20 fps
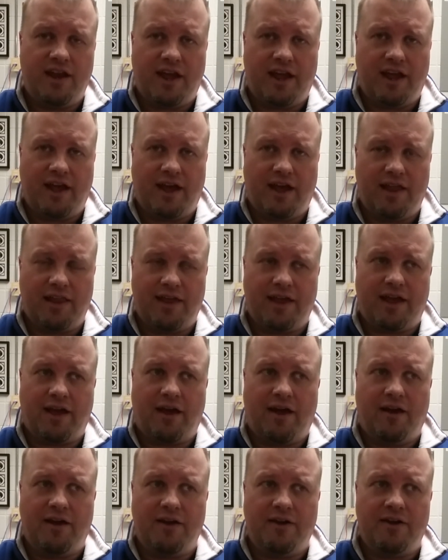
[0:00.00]
I got like
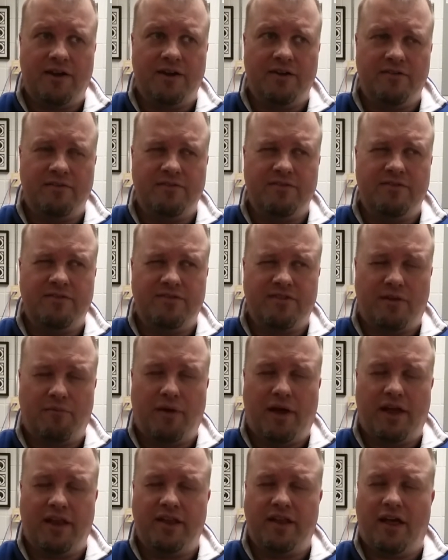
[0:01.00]
$100 and some
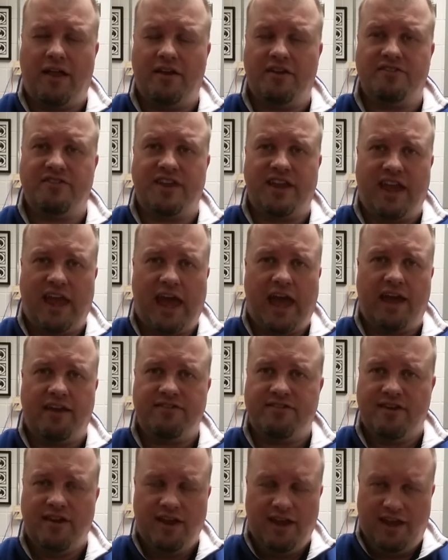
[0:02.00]
odd in
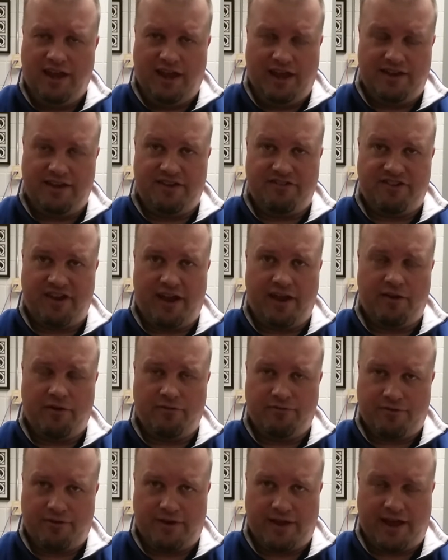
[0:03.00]
cash in the Jado
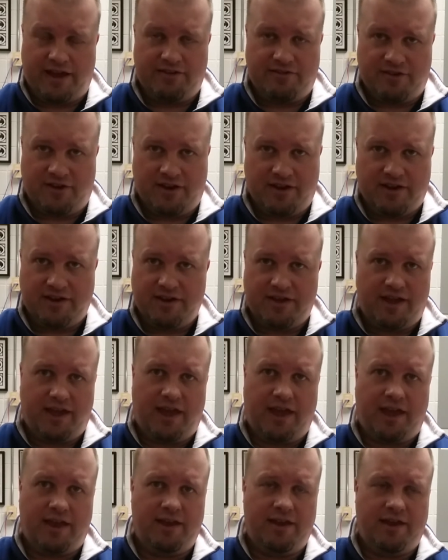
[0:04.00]
for that truck.
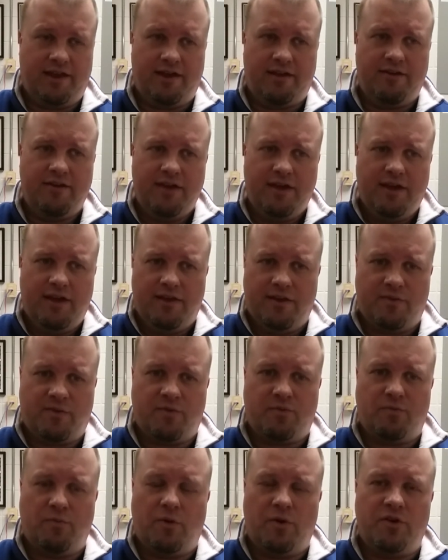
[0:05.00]
And this
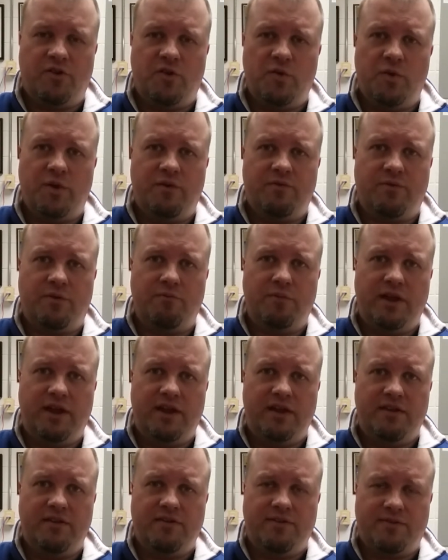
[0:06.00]
is more suited for
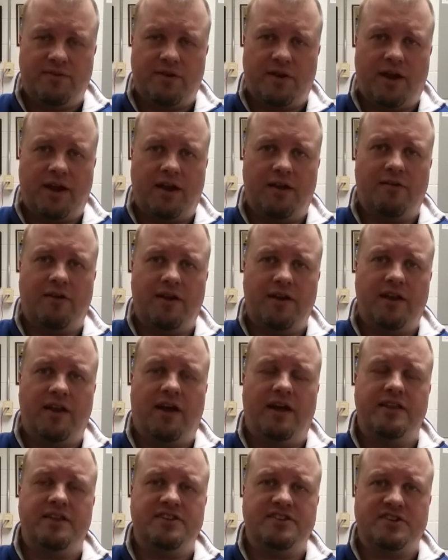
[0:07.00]
me, where I could run it
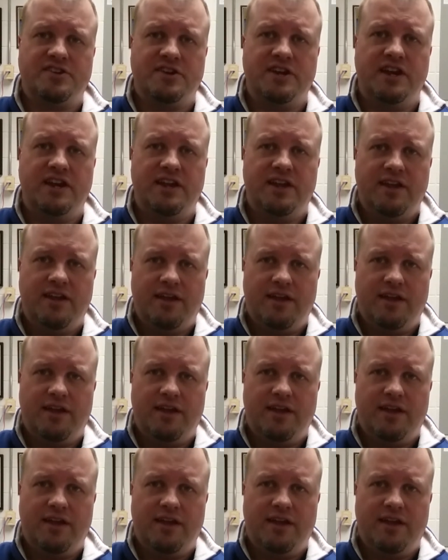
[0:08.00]
on the street.